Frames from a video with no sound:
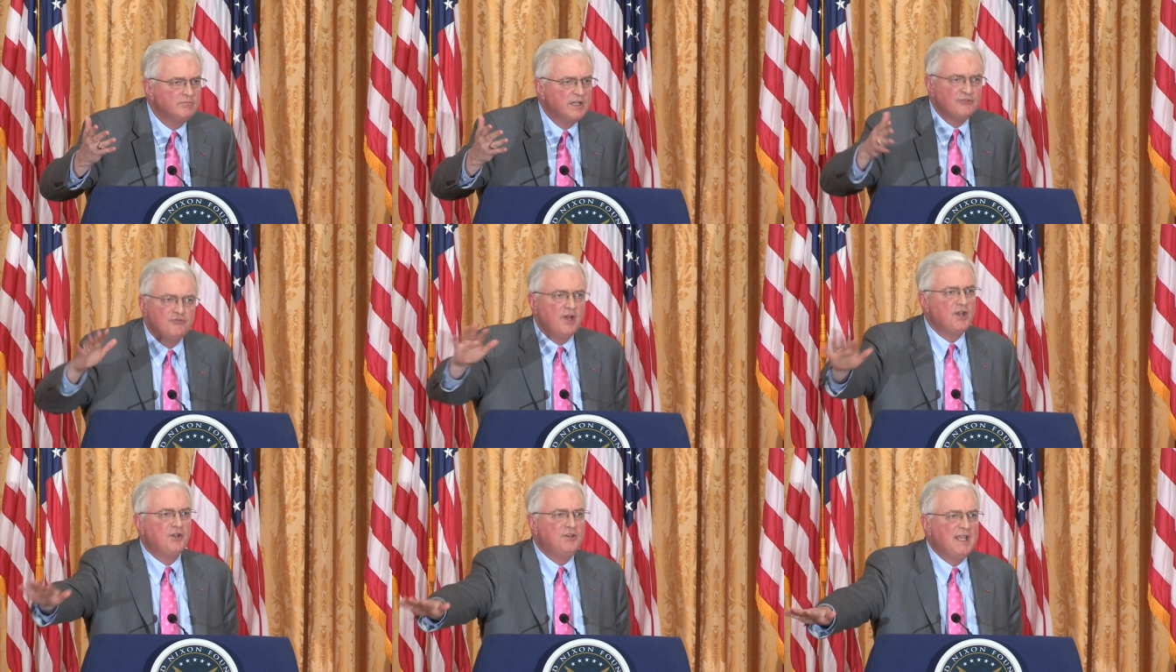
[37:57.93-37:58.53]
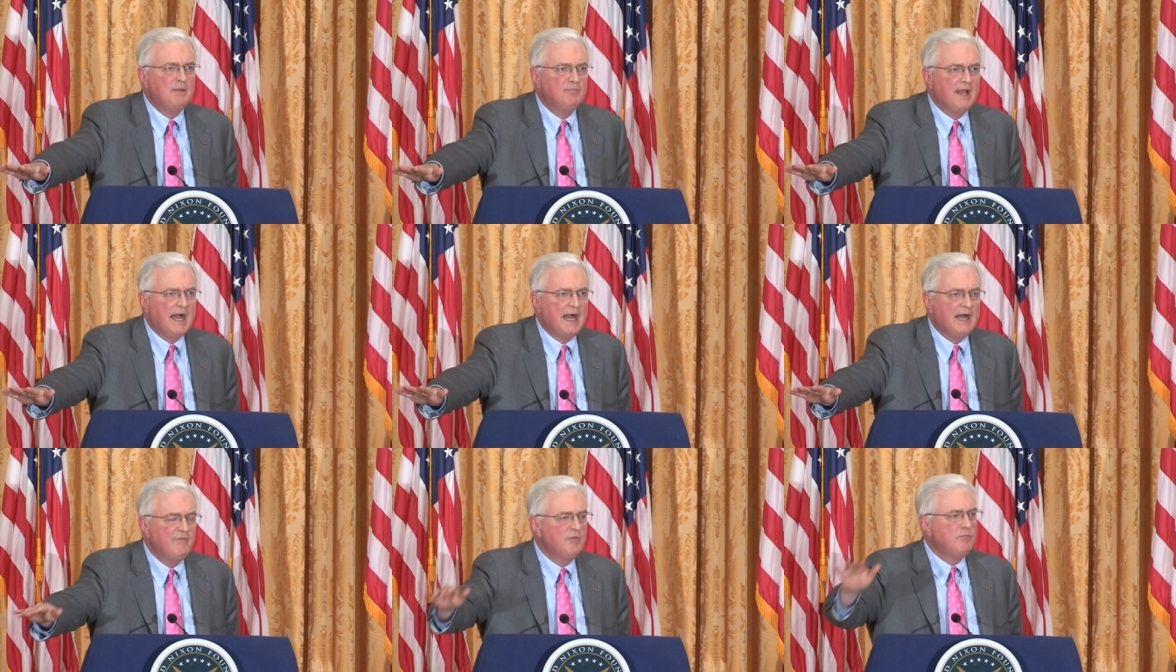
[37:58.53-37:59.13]
It's not a deep
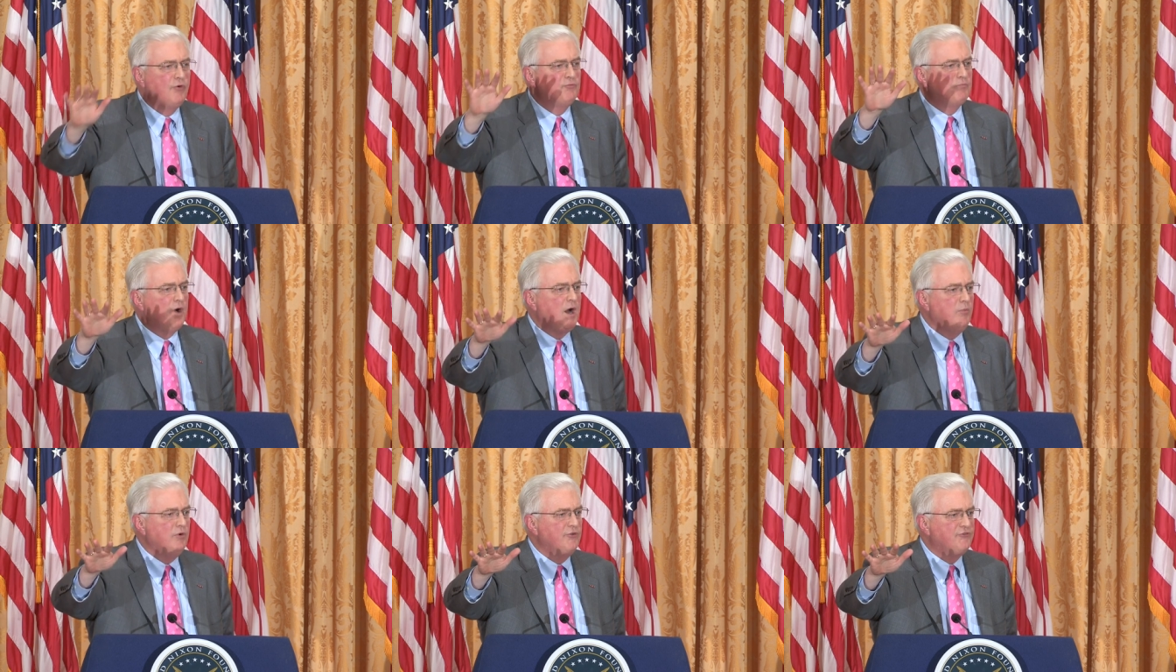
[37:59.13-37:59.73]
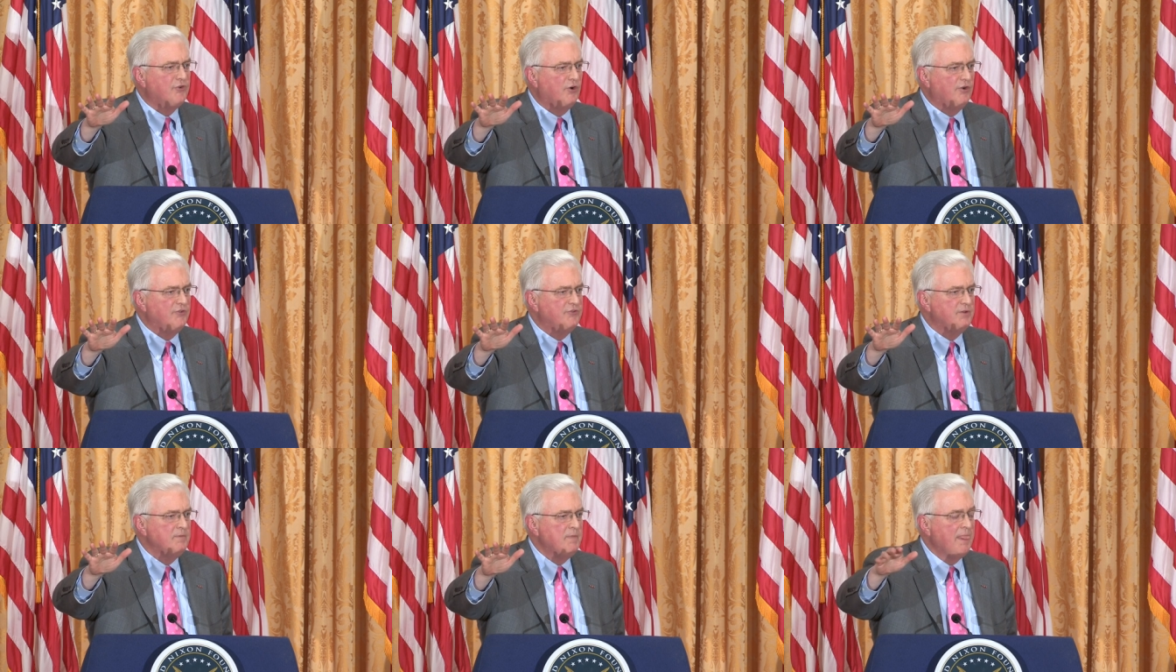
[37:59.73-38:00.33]
dive, the most popular
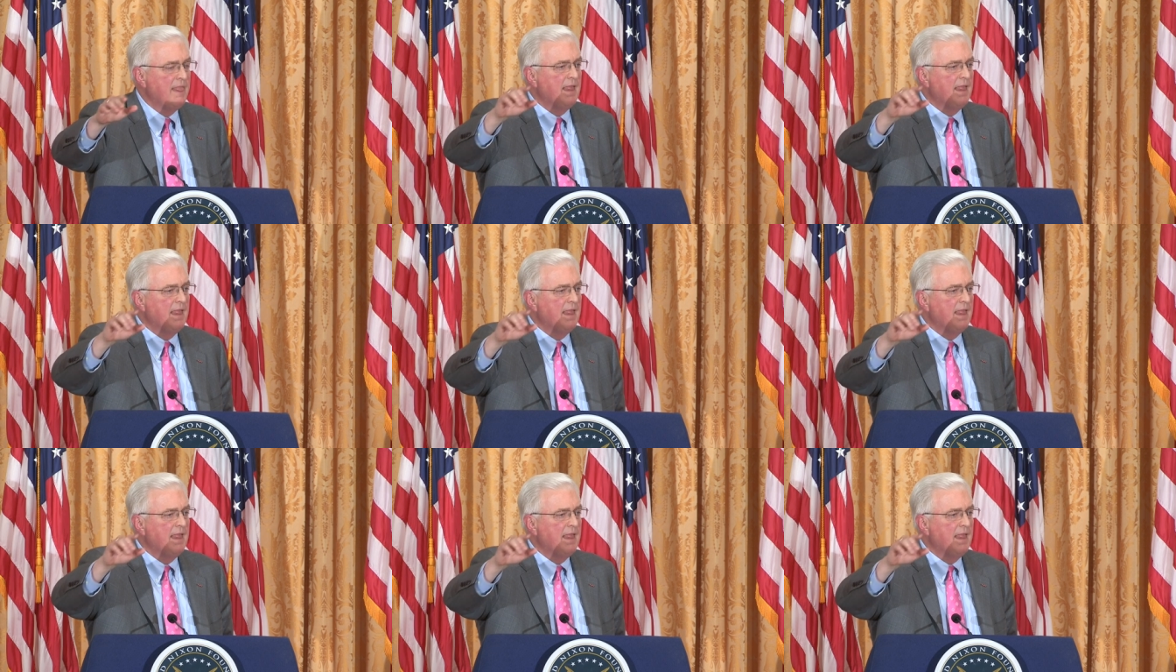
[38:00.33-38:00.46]
search.